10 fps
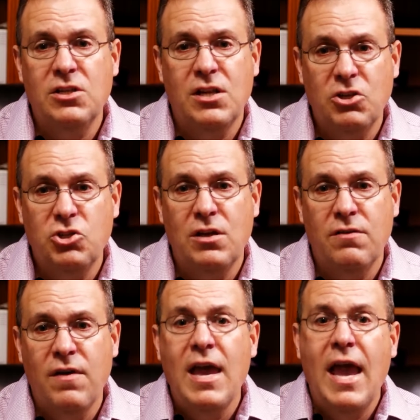
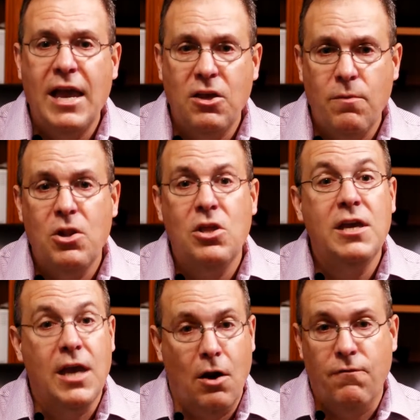Initiative and community
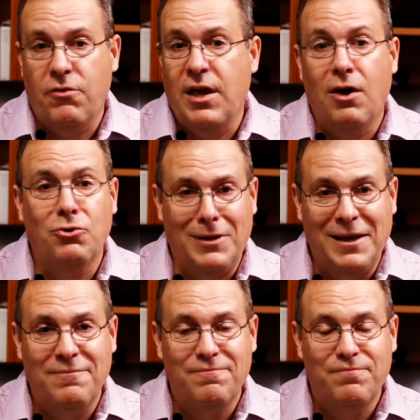care for the elderly.
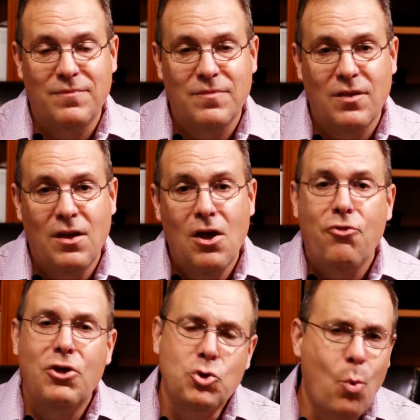
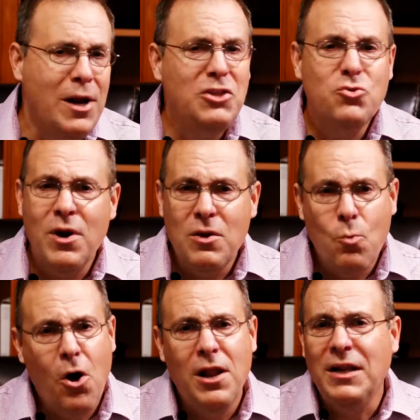The
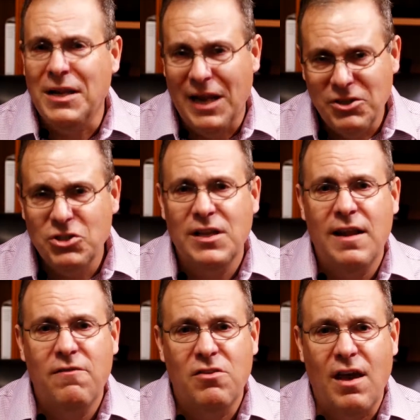2021
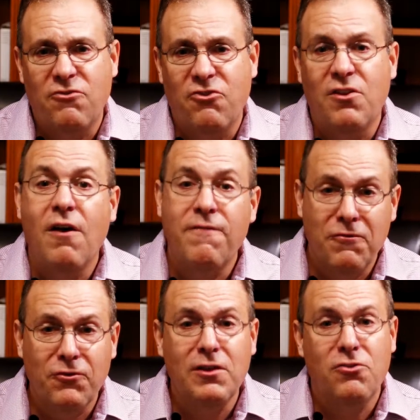legislative session
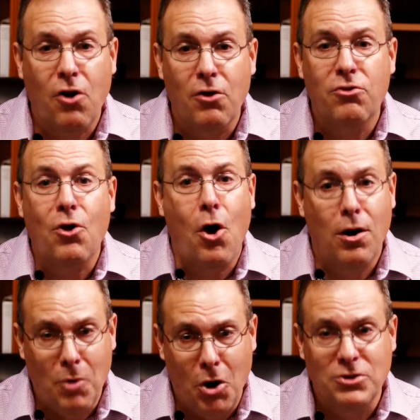officially starts
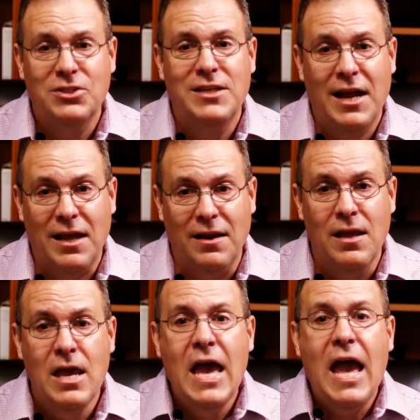on March 2nd,
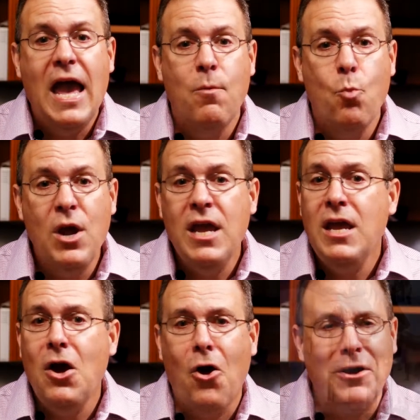and
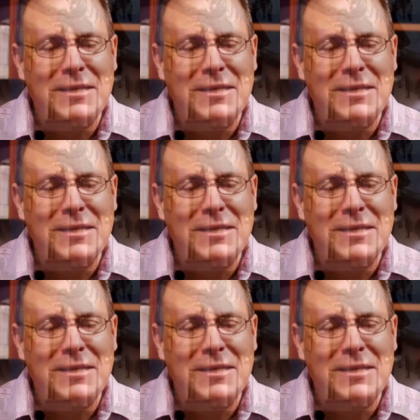we are